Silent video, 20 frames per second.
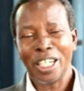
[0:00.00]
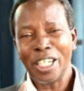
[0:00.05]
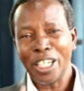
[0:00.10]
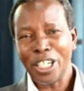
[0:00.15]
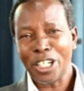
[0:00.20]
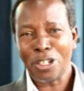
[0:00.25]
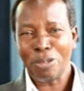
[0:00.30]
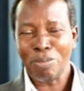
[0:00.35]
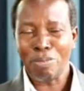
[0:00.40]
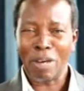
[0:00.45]

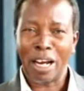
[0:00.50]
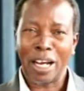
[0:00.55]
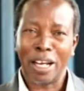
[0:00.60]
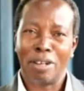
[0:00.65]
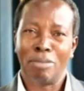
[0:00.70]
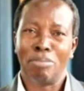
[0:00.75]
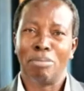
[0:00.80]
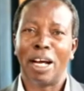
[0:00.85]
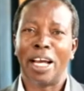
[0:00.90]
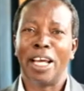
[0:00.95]

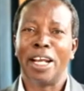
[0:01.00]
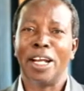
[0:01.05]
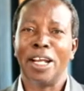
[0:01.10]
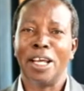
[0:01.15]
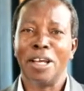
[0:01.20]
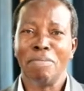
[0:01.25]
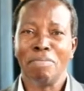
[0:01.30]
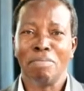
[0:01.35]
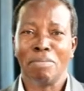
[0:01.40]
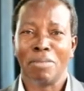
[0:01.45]
Ishmael by
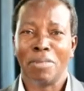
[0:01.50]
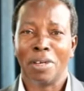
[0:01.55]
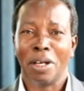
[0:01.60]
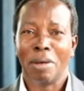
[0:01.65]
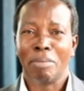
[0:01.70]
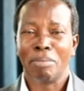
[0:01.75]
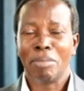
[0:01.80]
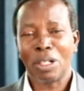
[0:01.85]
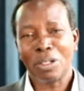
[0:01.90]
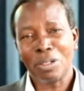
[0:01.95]
name
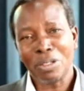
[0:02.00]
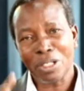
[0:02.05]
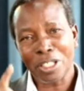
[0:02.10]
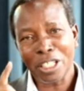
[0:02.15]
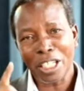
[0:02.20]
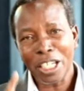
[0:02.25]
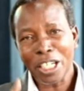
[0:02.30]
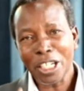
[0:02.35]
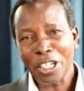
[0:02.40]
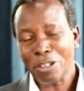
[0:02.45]

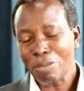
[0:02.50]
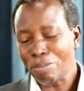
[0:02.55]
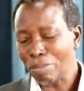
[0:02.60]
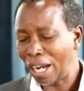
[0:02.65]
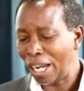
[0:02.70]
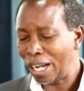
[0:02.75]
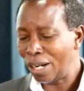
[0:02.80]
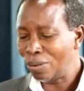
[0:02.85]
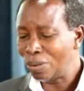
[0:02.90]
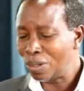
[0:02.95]
because
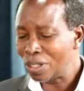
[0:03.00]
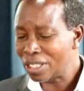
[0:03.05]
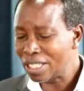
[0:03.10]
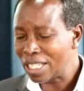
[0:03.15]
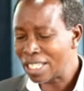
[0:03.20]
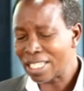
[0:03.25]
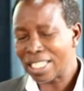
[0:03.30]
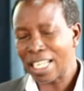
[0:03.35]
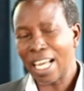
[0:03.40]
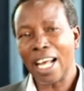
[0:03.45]
Ishmael was
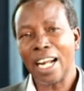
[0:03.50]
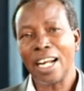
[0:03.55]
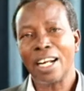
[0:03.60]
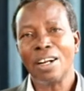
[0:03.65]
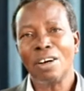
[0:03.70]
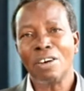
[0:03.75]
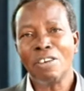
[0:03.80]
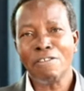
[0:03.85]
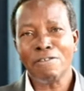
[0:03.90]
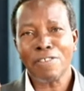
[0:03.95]
the
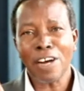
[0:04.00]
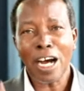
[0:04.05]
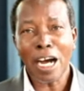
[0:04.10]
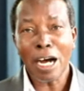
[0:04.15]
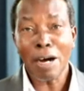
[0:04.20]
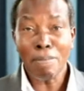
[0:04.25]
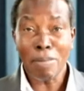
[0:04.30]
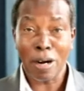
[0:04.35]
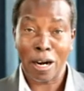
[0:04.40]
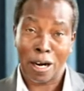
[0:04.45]
son of
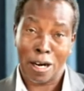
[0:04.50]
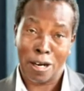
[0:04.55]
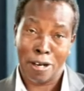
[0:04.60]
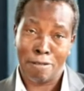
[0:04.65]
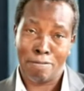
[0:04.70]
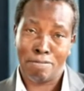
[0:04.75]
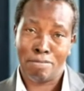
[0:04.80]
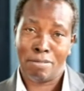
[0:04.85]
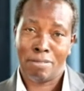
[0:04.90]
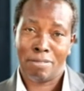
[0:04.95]

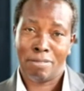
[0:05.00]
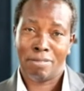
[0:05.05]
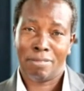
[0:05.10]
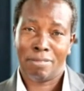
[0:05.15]
Abraham.